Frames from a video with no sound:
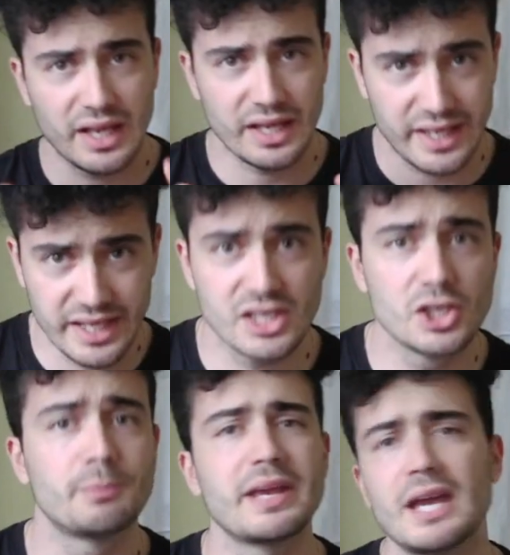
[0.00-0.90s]
He
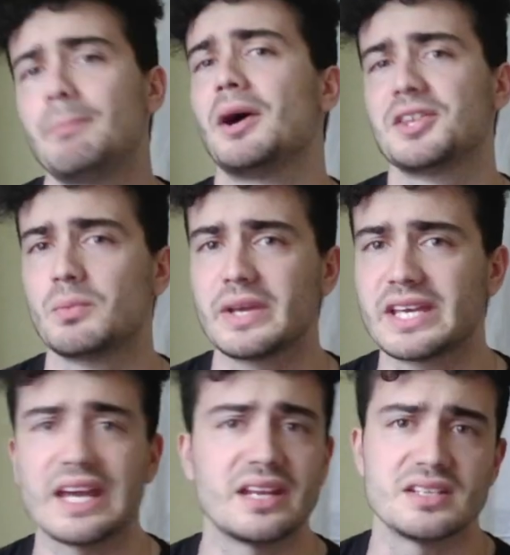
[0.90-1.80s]
could be here by the
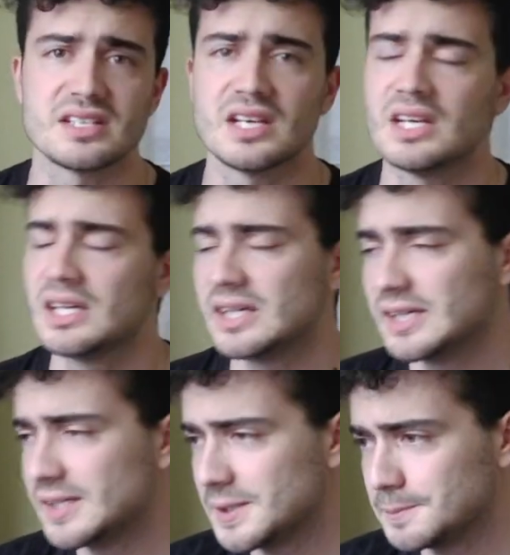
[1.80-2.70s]
weekend.
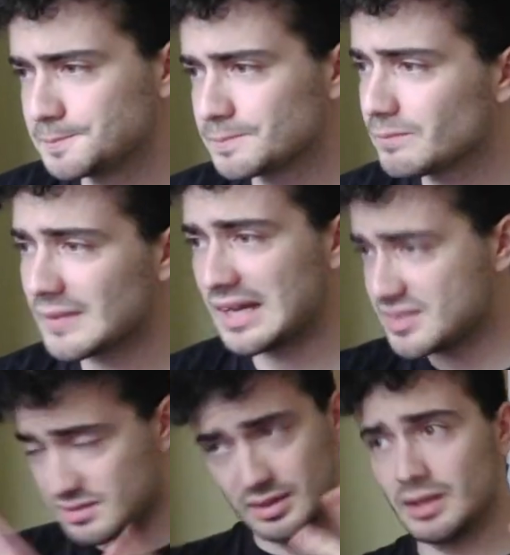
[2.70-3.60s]

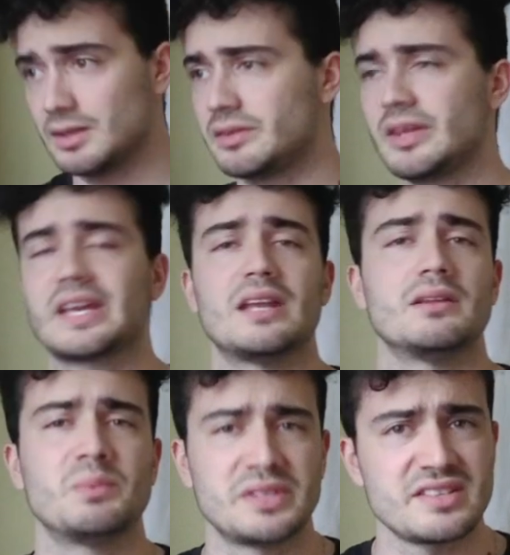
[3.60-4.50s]
And again,
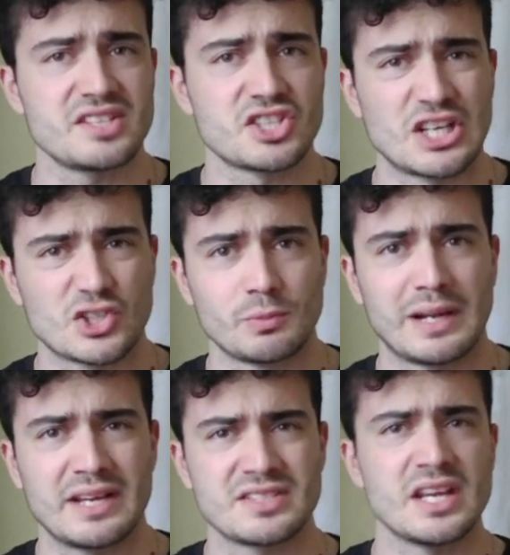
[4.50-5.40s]
with these international
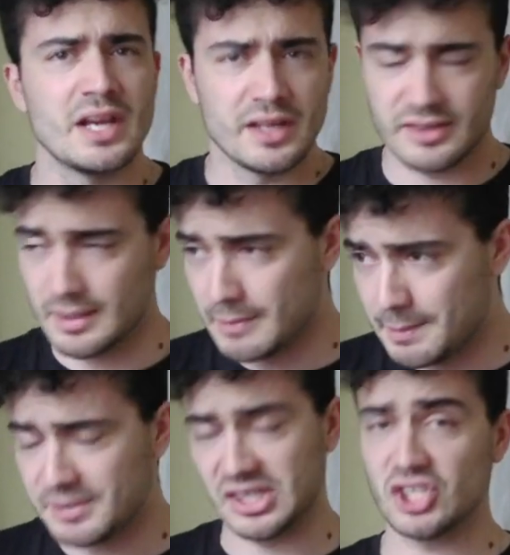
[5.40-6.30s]
players, they may
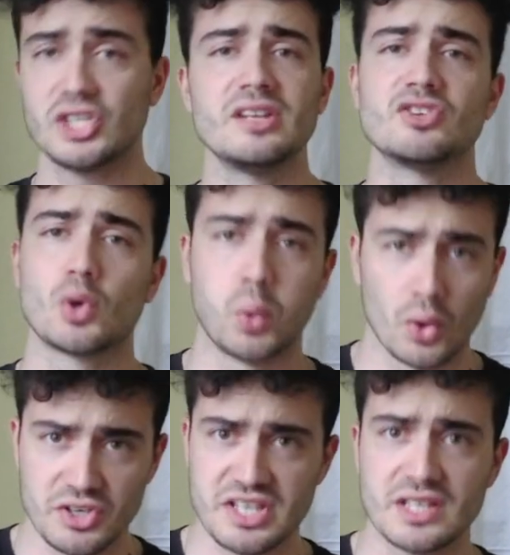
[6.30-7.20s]
potentially need to
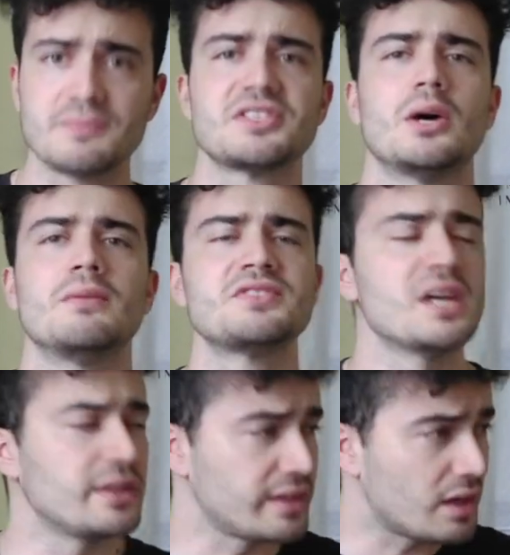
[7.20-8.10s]
quarantine themselves.
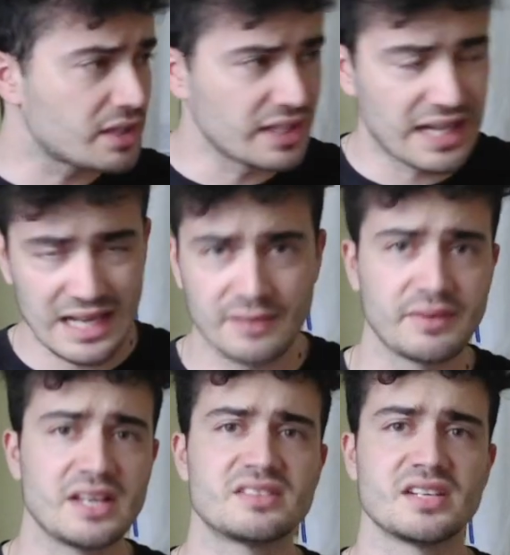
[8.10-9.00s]
They are going to have
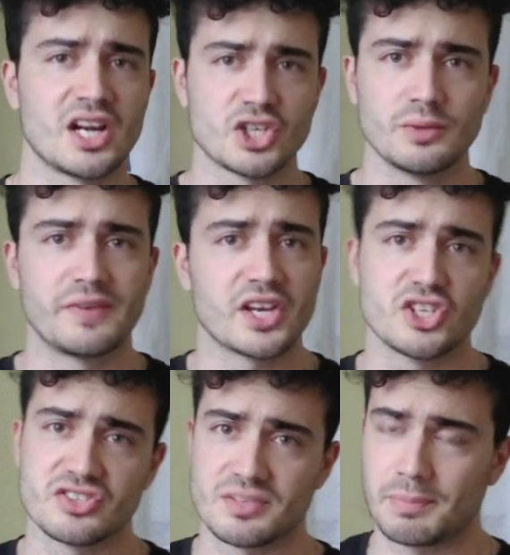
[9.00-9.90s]
international
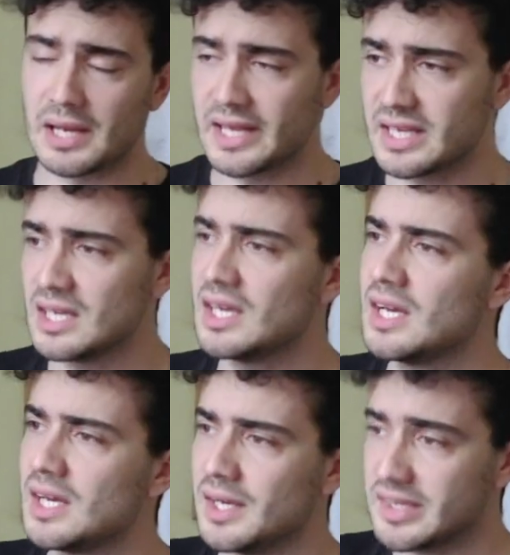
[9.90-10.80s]
fixtures to play.
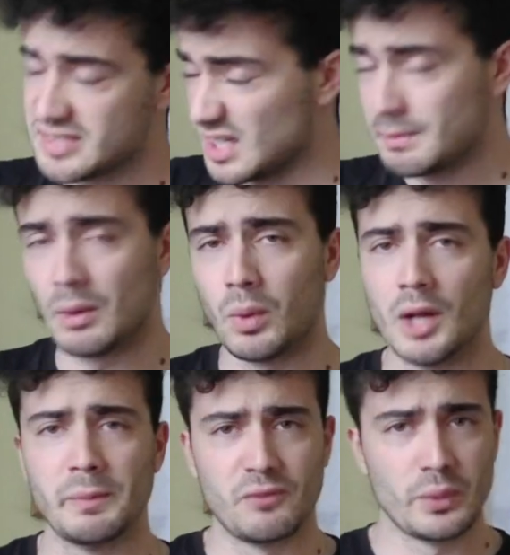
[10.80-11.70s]
It's going to be a
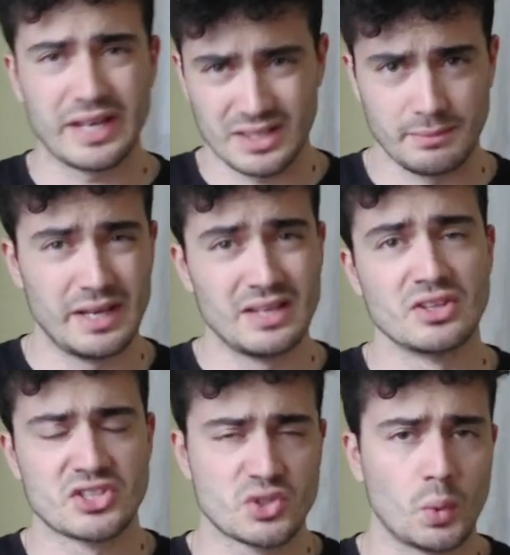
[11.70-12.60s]
while before we get them in
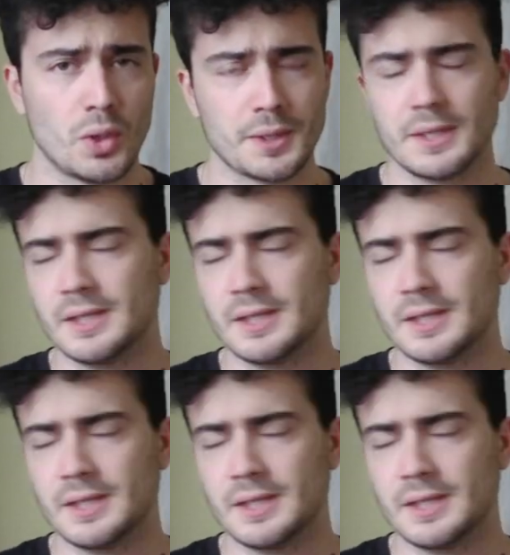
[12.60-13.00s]
the squad.